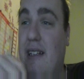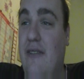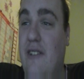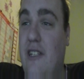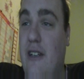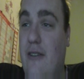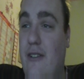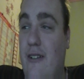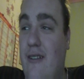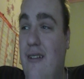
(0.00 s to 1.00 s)
delivered a shell
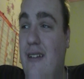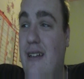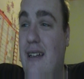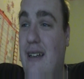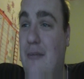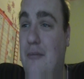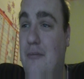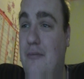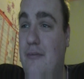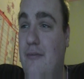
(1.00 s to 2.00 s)
shock.
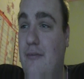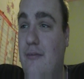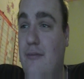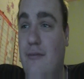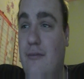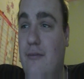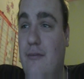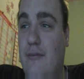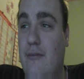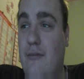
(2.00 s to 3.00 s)

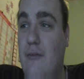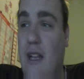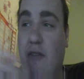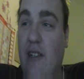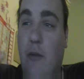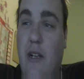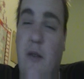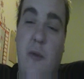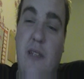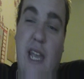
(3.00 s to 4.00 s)
I really wanted
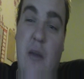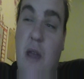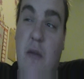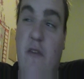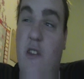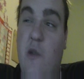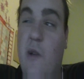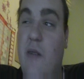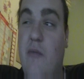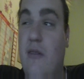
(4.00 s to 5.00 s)
him to get a pay-per-view
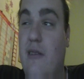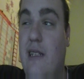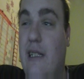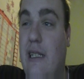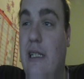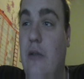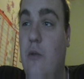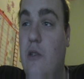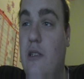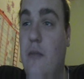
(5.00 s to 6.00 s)
win, but sadly it
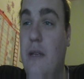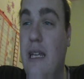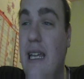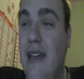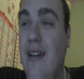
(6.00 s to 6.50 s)
wasn't to be.